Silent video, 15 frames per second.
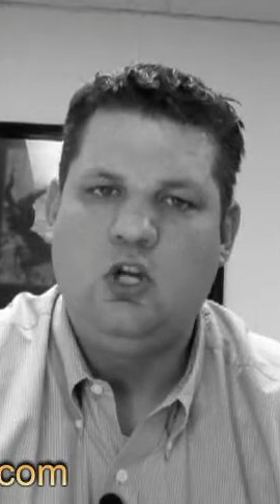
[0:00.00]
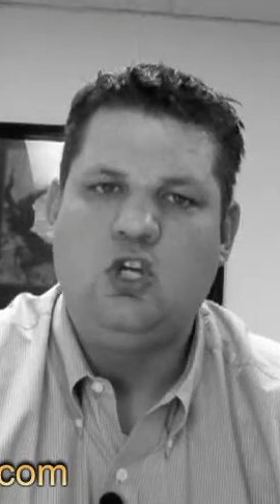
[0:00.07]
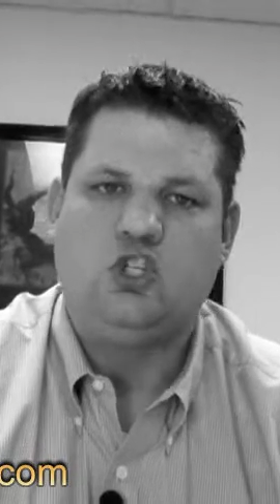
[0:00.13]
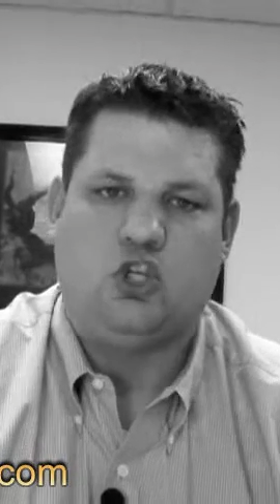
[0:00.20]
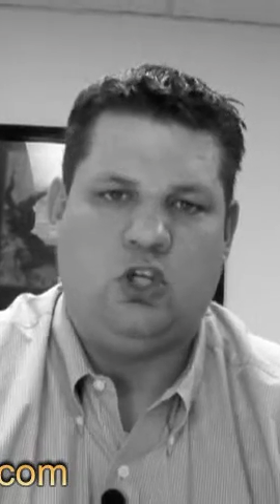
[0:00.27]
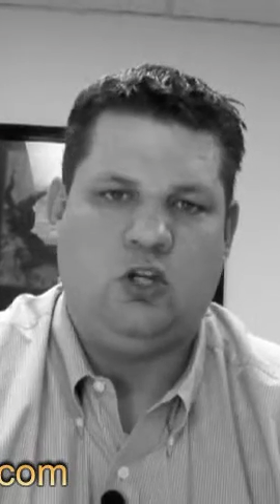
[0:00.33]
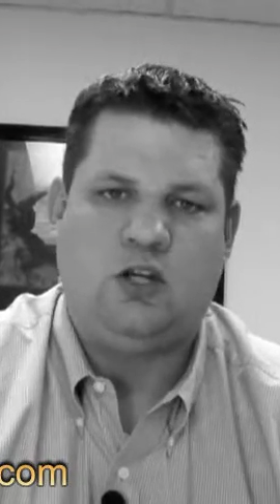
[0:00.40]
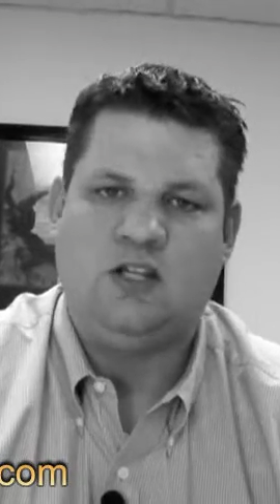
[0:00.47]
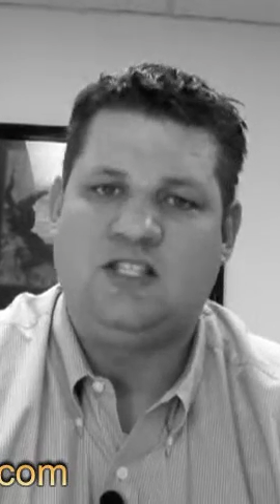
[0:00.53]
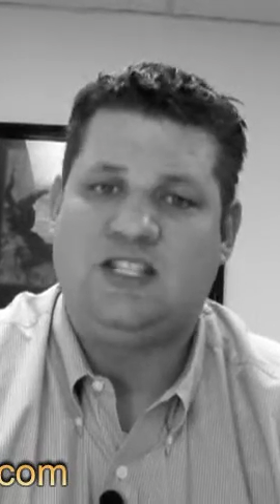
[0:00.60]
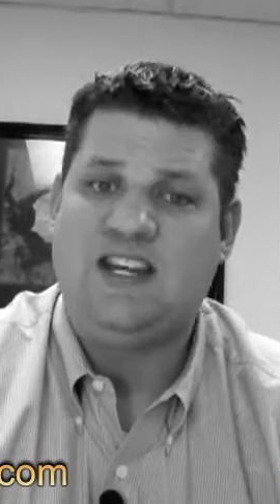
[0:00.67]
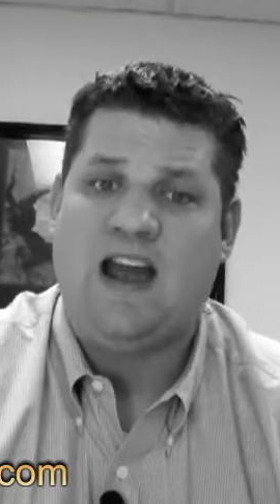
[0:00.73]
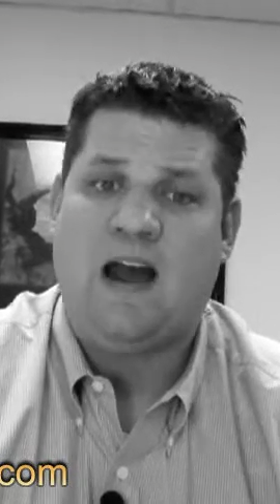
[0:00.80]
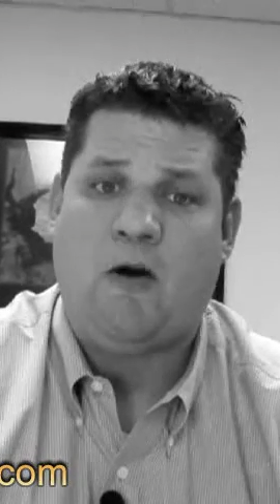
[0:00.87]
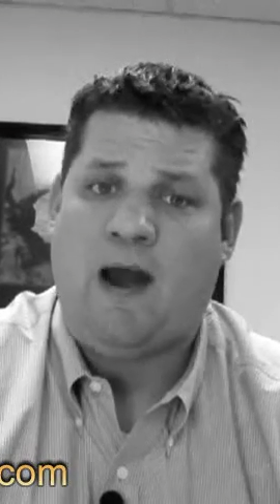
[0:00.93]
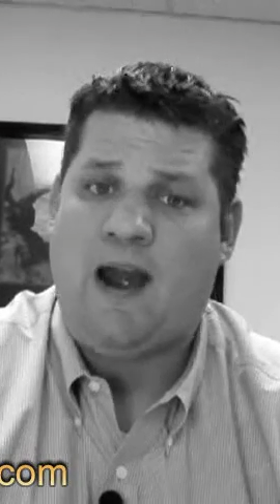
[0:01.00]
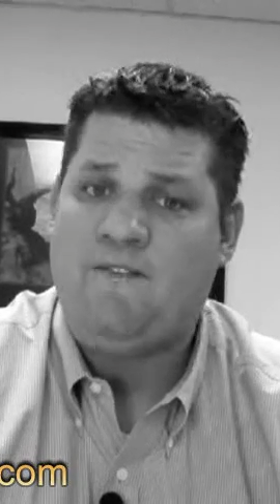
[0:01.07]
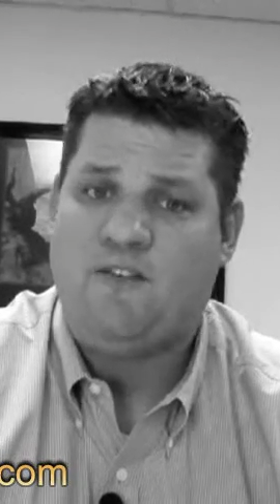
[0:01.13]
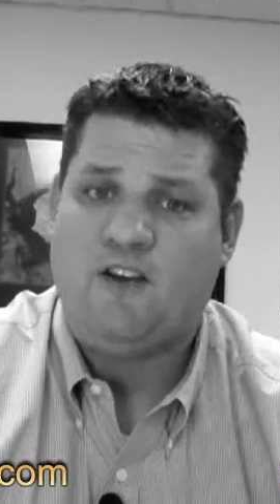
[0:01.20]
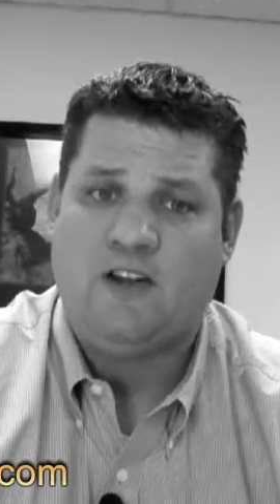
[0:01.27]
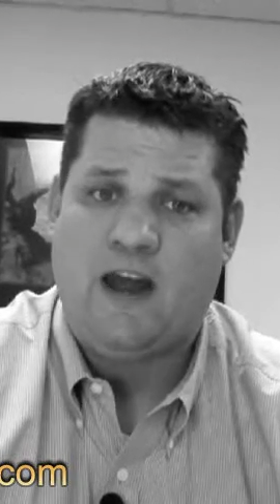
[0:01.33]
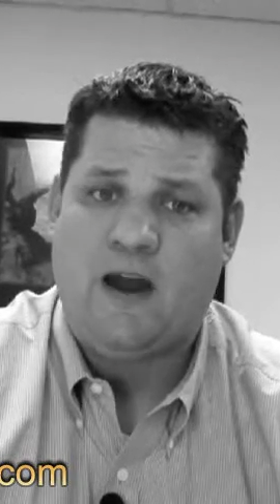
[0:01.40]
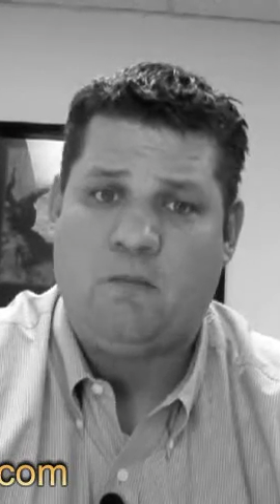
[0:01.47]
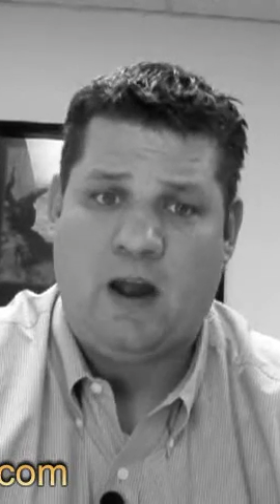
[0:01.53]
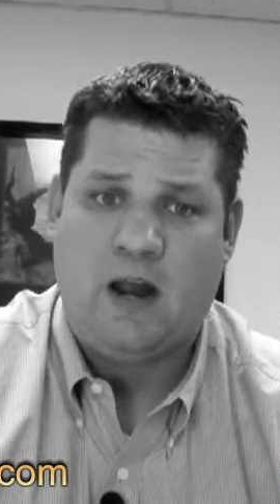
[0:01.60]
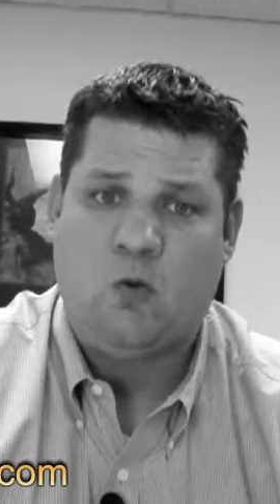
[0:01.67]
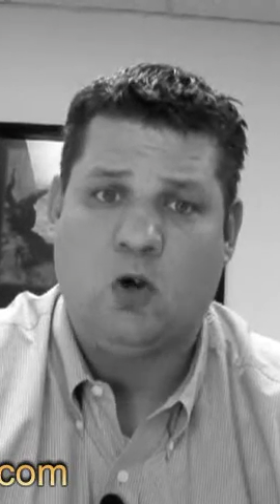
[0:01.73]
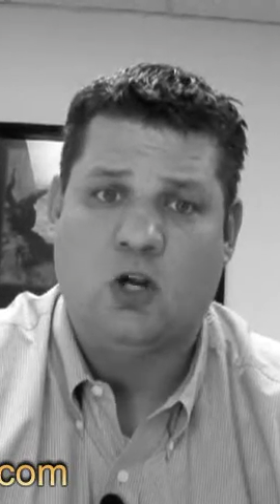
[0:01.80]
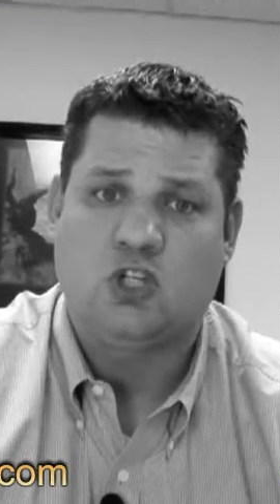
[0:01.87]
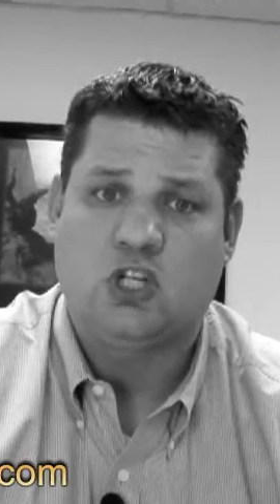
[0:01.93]
so you can see how I filled out my
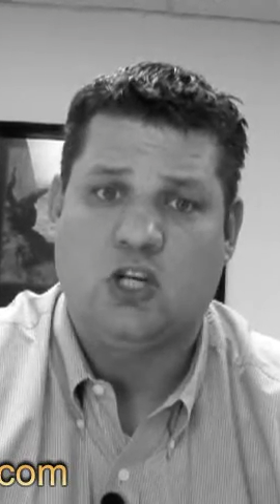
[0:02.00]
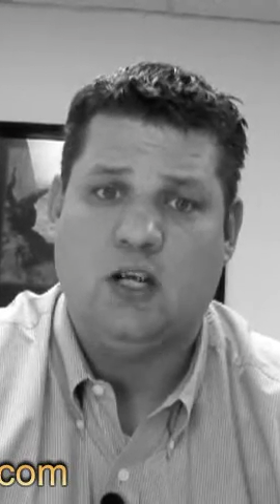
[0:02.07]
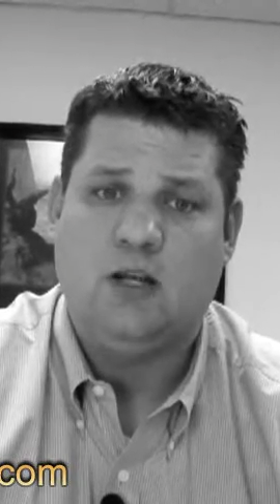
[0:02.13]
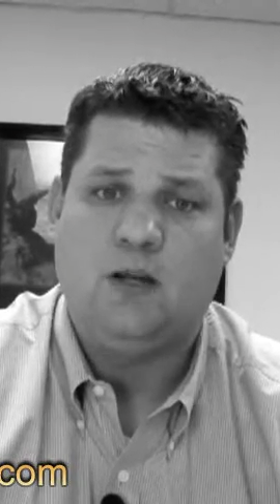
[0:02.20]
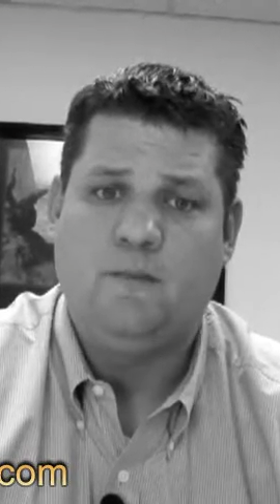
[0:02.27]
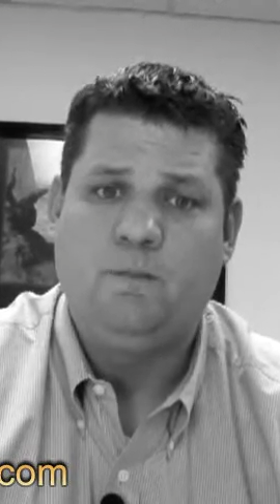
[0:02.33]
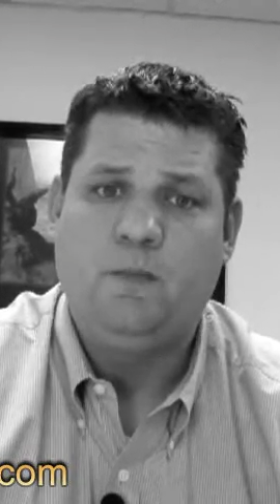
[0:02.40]
worksheet.